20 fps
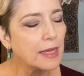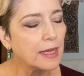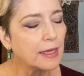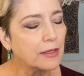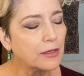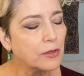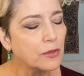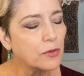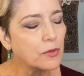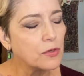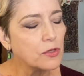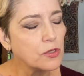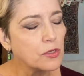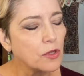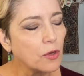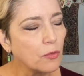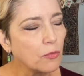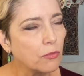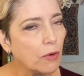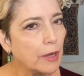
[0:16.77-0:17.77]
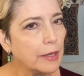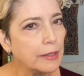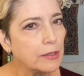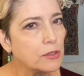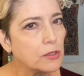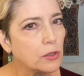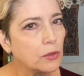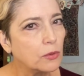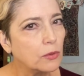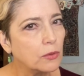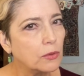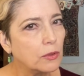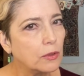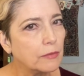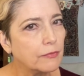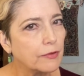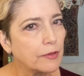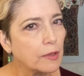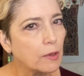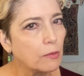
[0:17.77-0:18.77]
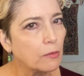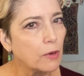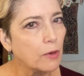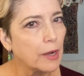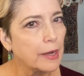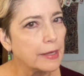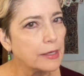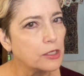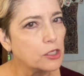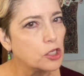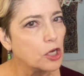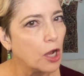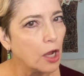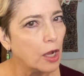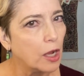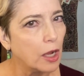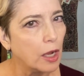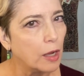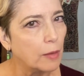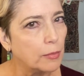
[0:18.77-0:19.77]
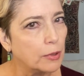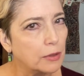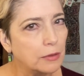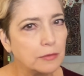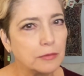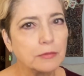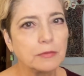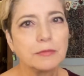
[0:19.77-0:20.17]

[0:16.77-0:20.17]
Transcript: and use the right tool for the right job.